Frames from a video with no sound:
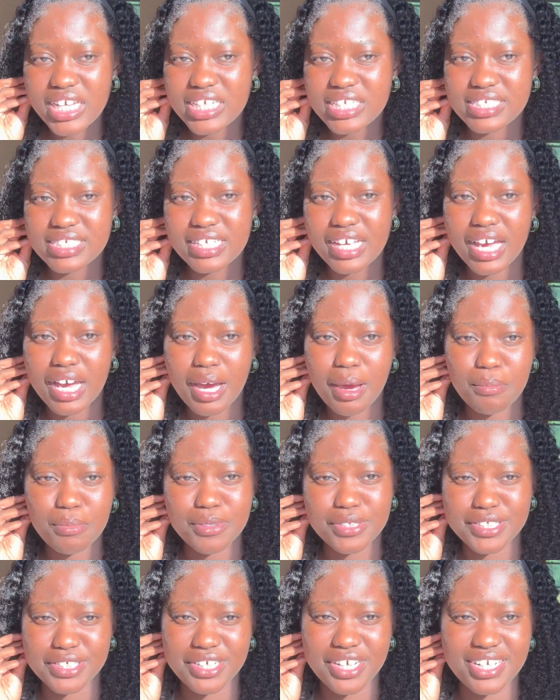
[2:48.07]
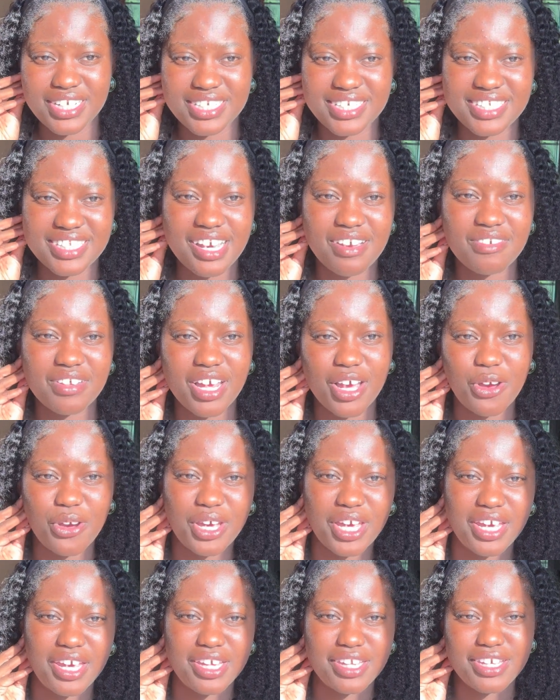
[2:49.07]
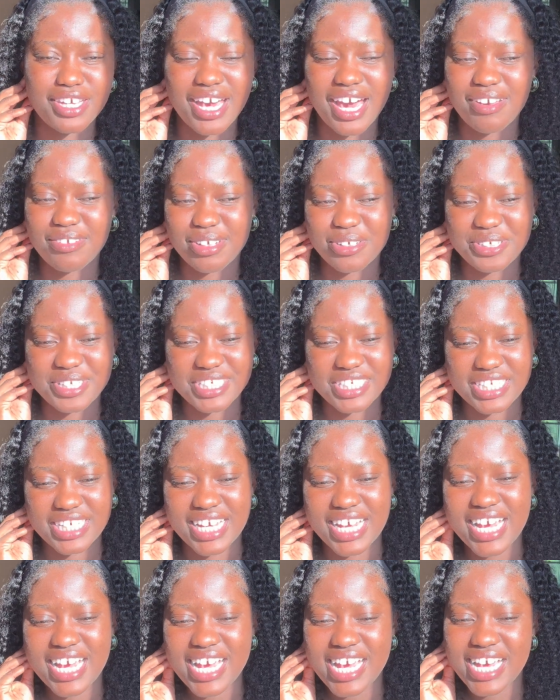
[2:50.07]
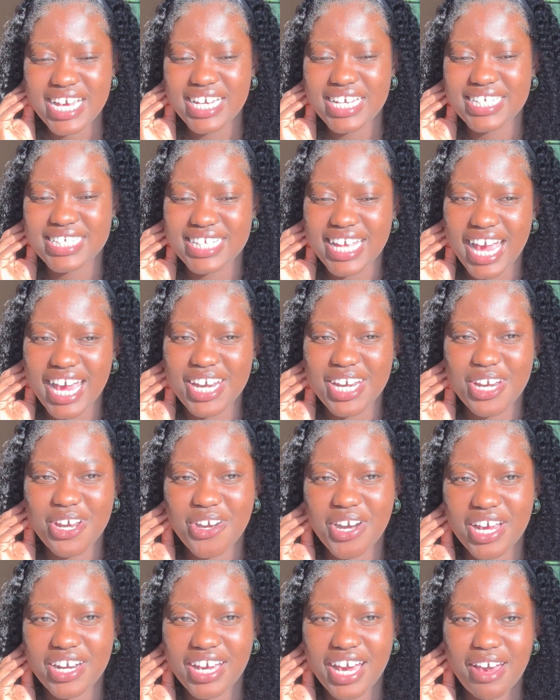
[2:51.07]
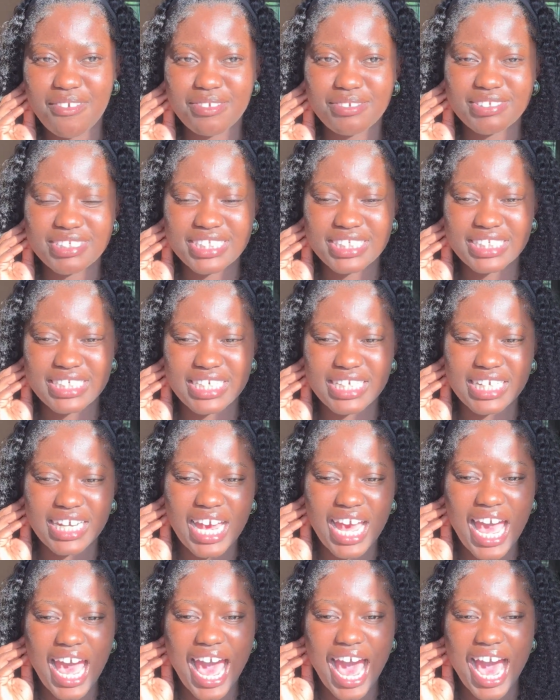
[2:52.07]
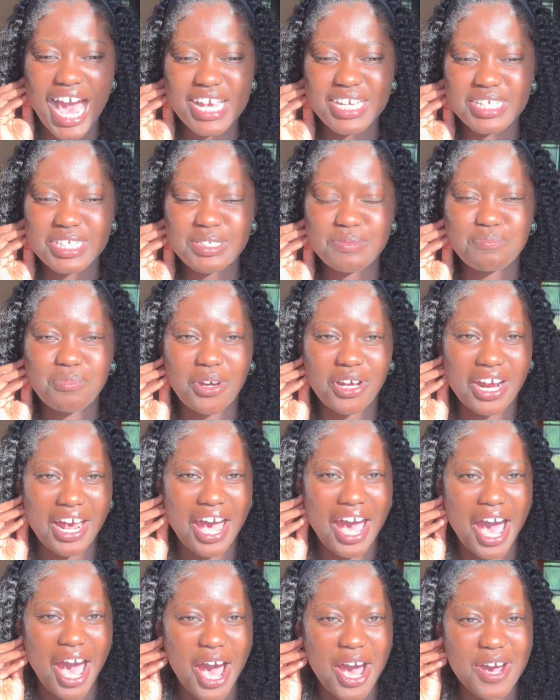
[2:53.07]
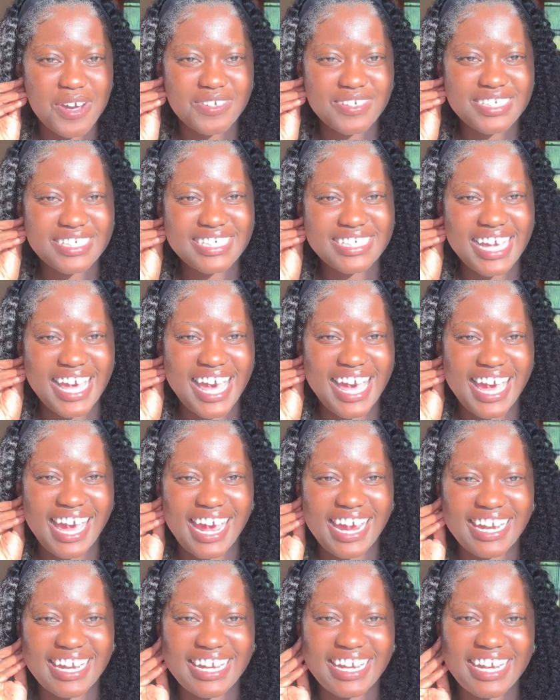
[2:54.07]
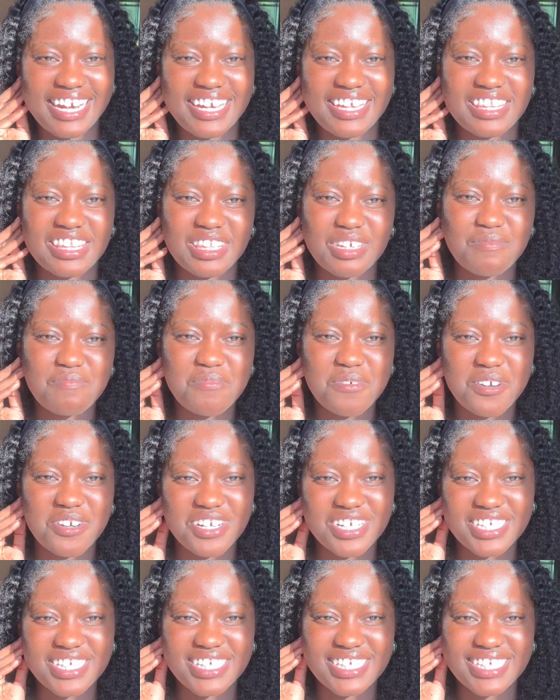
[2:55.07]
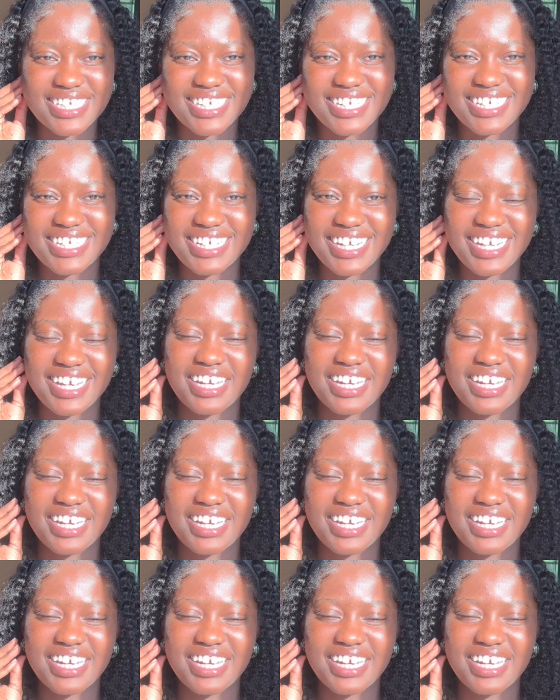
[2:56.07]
He's like, I'm returning stuff. I'm like, okay, do you have the receipt? He's like, no, I don't have the receipt, I just bought a house and the person,